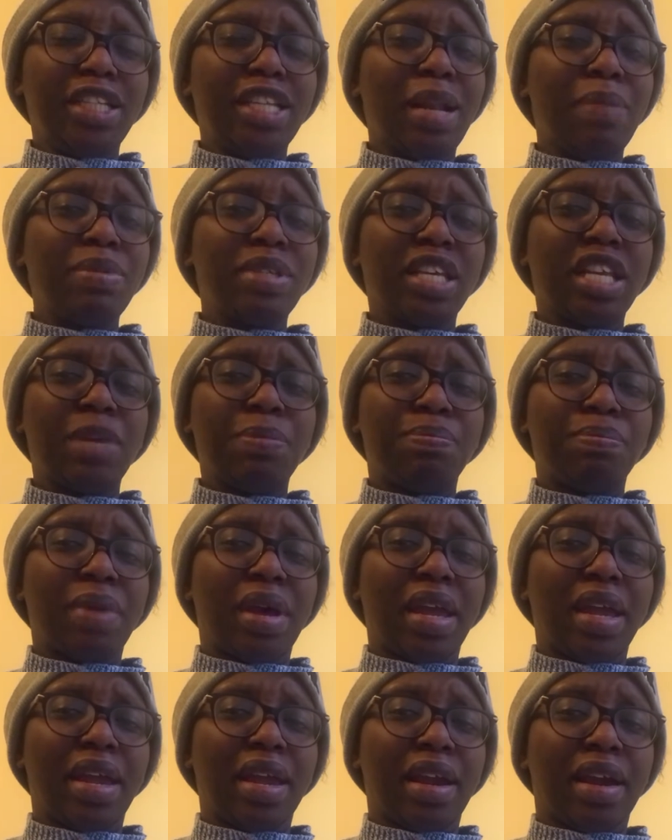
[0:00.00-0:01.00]
helps keep my
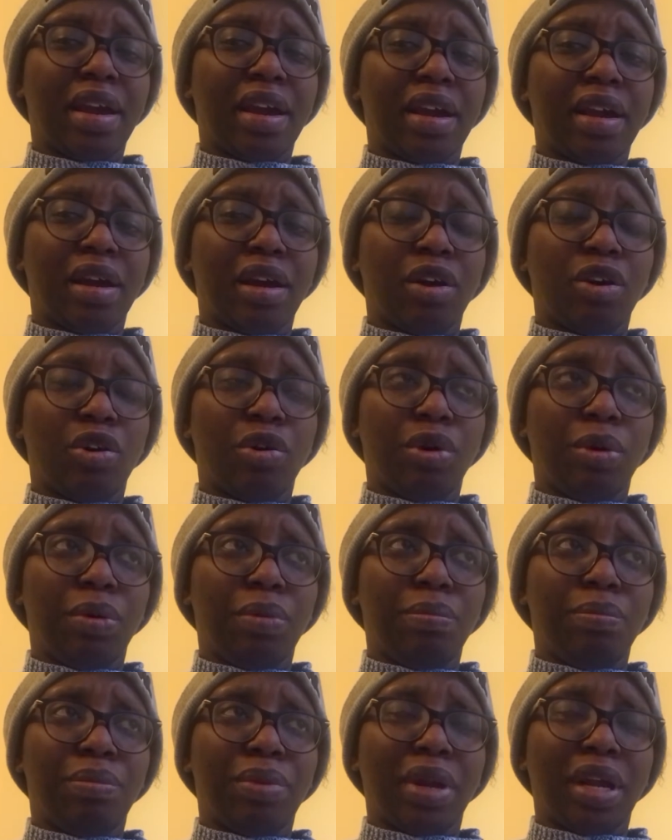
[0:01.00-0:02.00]
hair, or
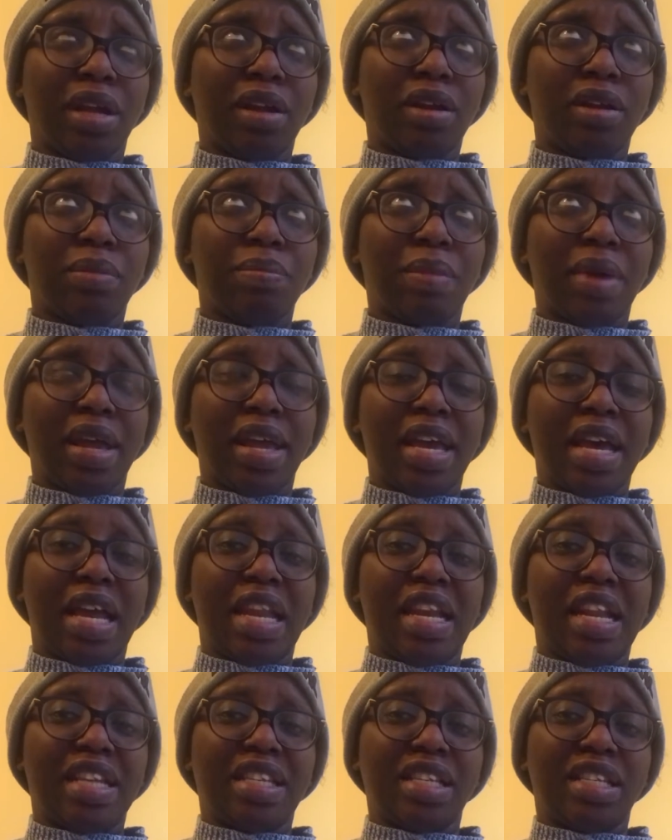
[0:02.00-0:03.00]
break my hair
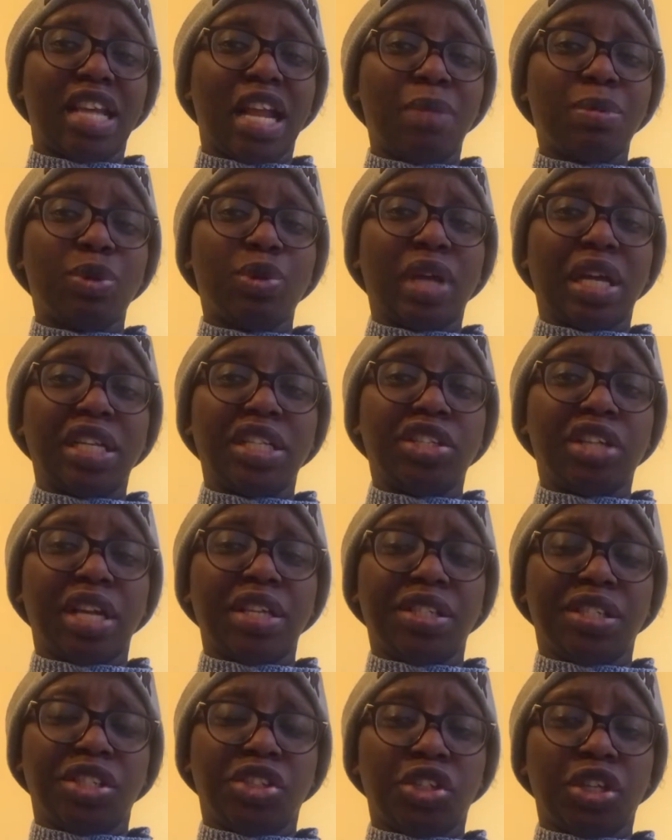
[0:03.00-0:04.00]
less. It helps with that
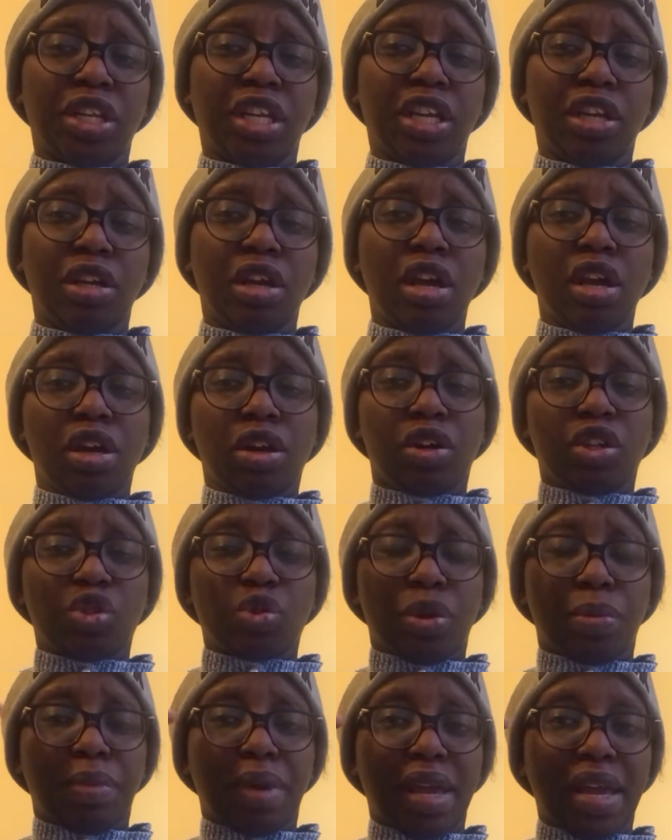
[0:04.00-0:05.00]
transitioning, because
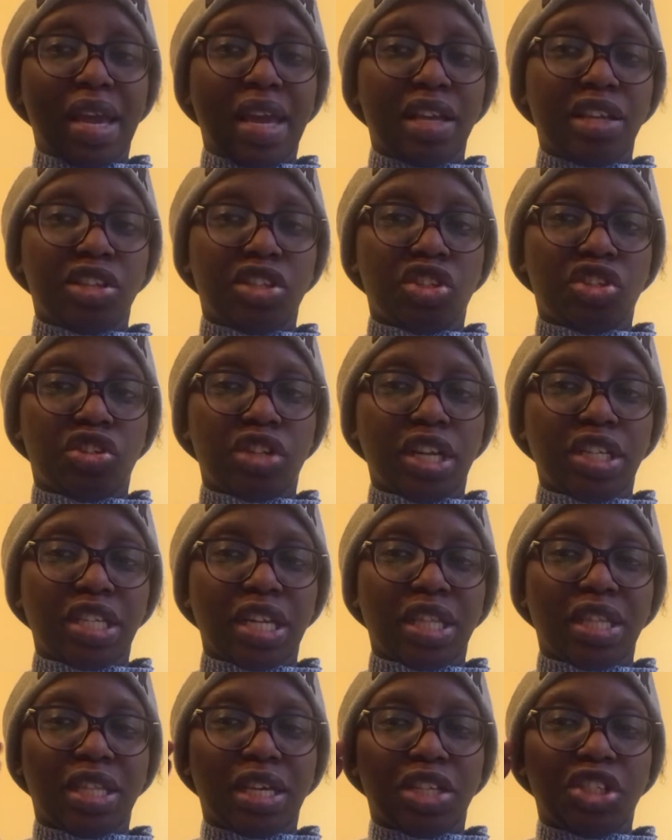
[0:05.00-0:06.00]
when my hair is straight
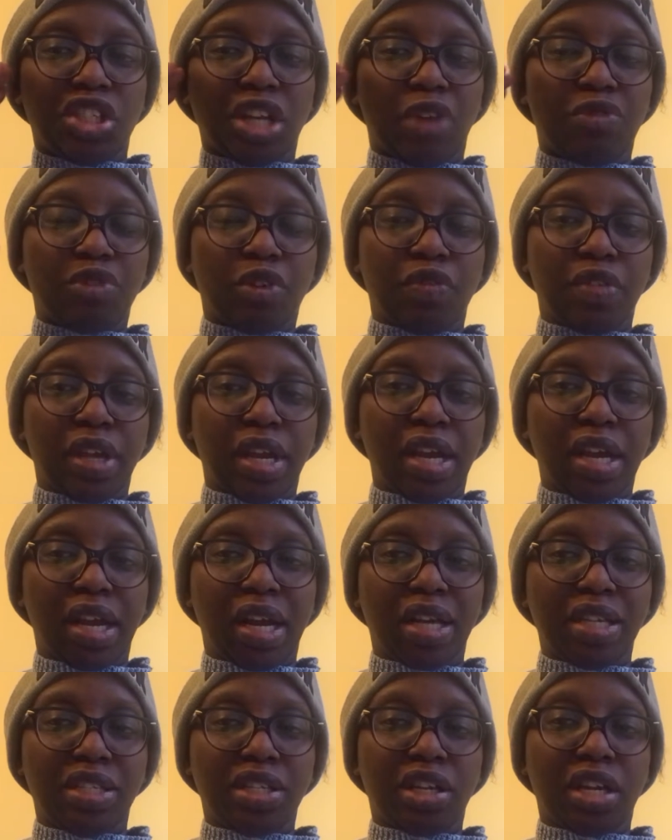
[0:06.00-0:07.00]
and the shaft of the hair
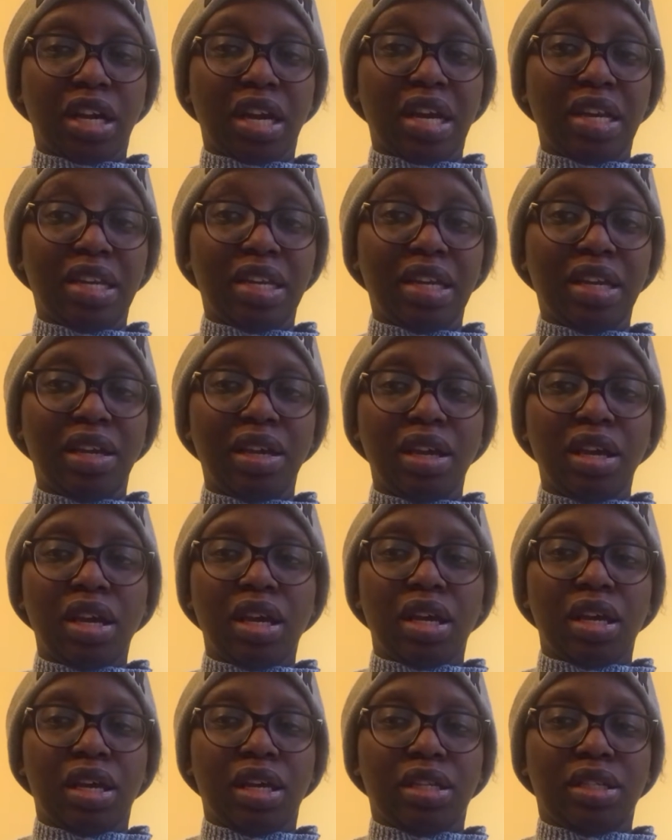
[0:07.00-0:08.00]
is curly,
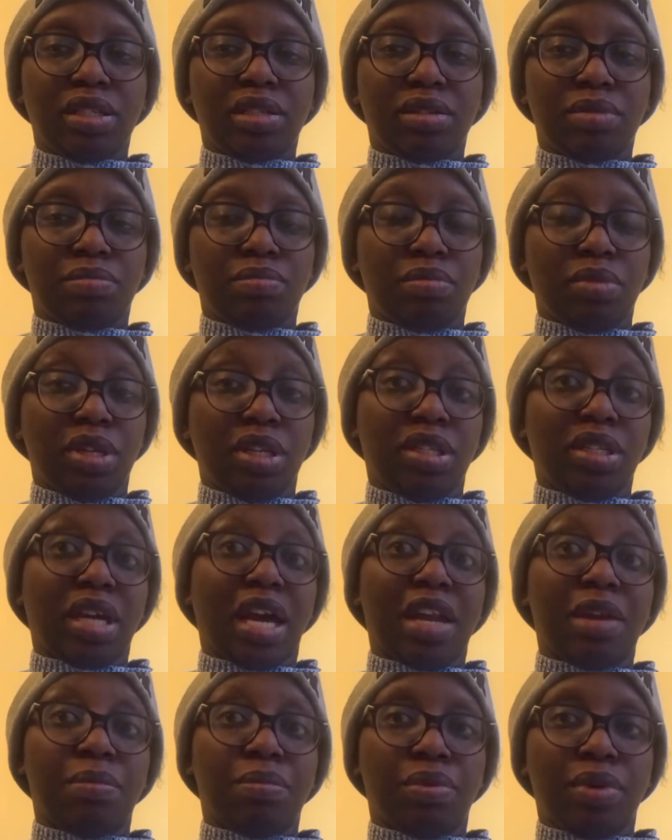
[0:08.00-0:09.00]
it
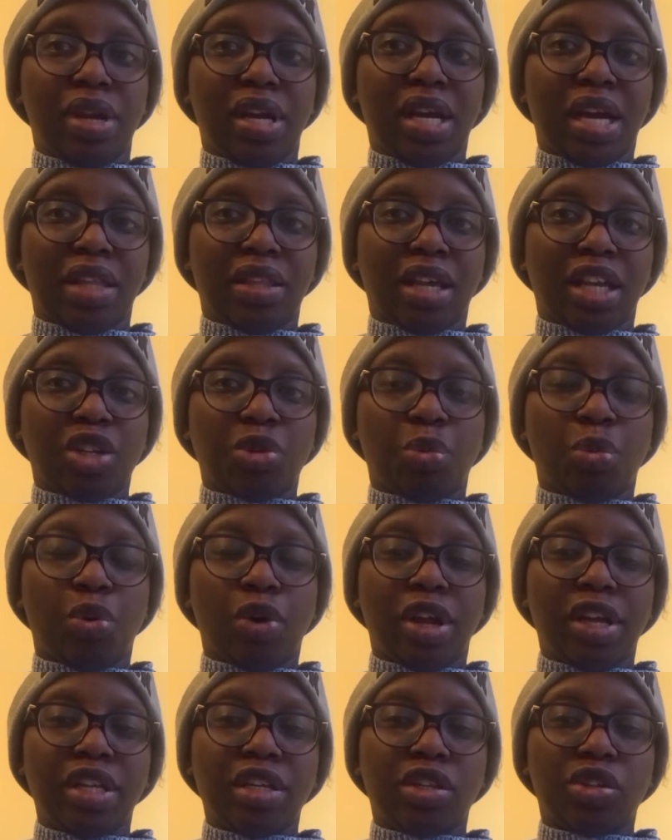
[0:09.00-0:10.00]
can break at that
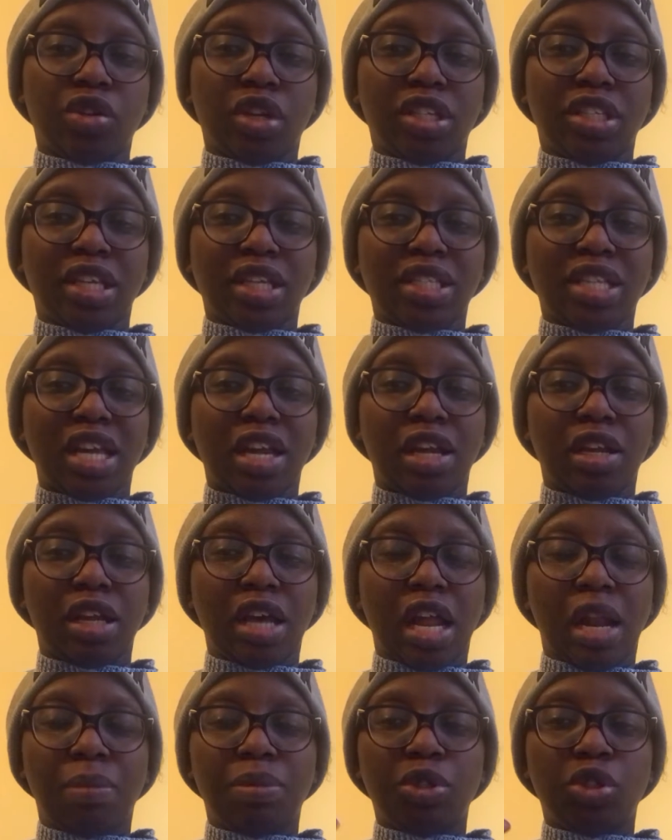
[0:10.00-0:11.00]
point. So it just
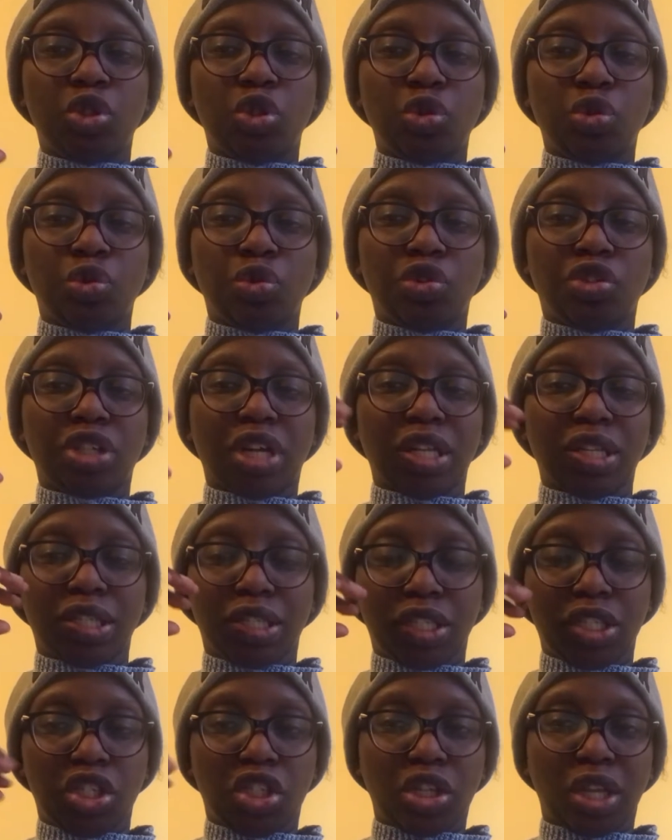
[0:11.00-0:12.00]
helps to
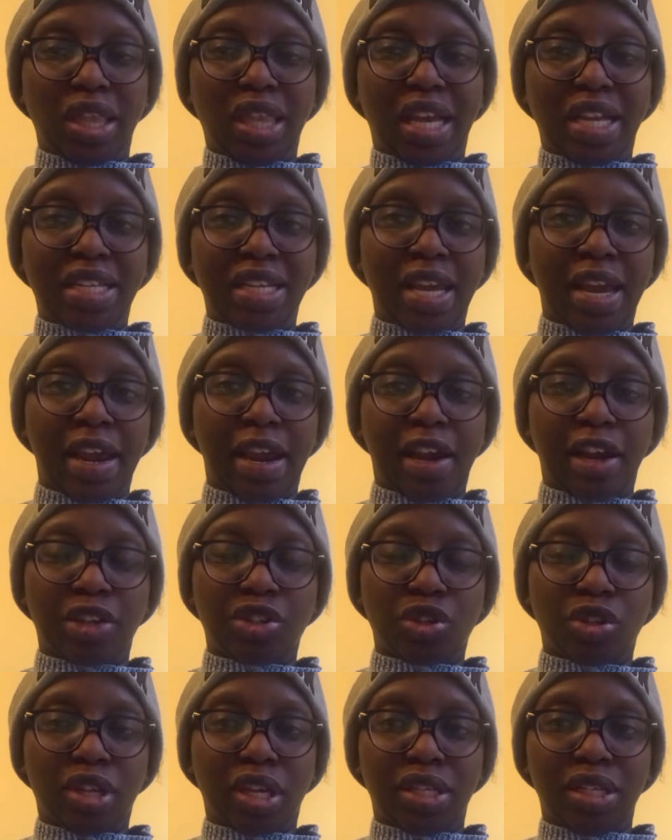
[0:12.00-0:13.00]
transition that hair
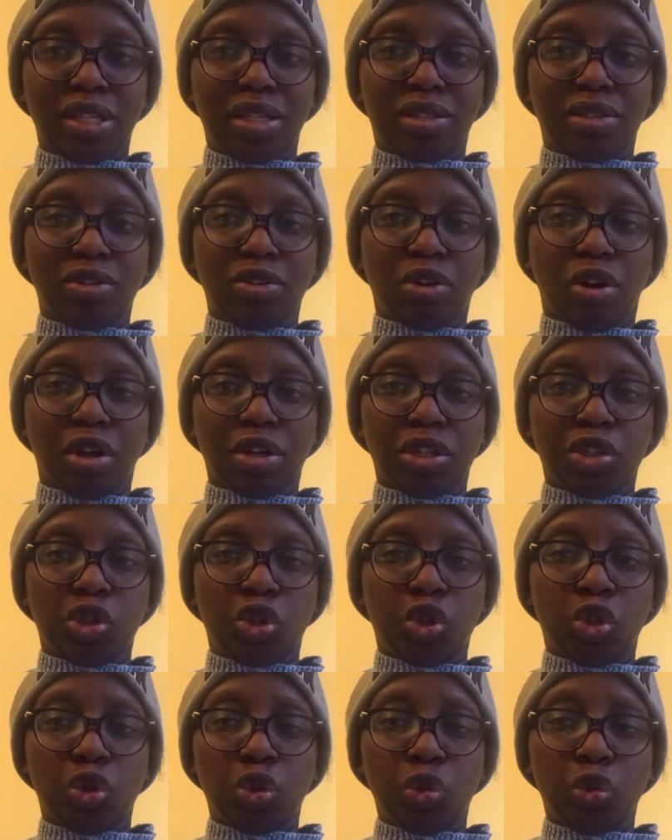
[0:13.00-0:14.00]
so that it's not
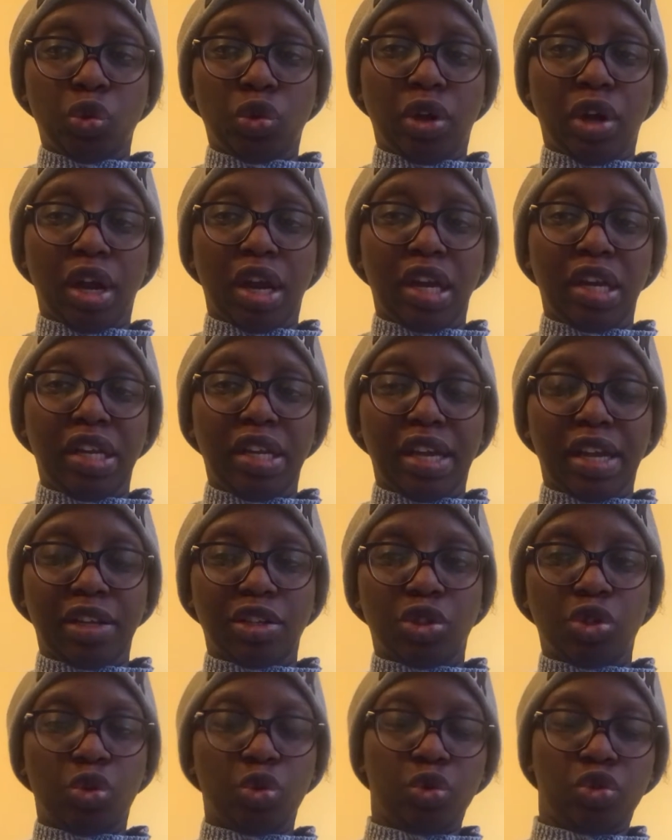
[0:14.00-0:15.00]
too curly and
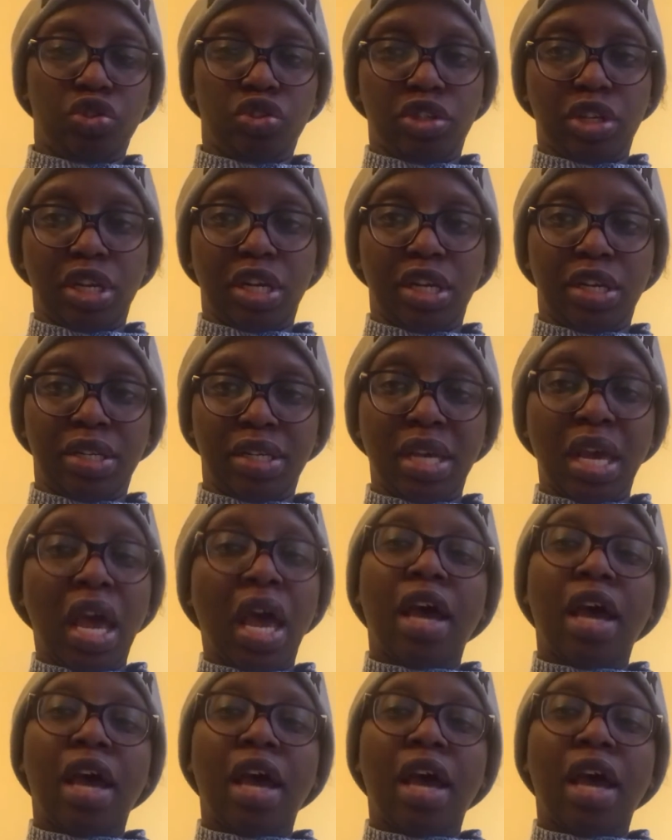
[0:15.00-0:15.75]
too straight.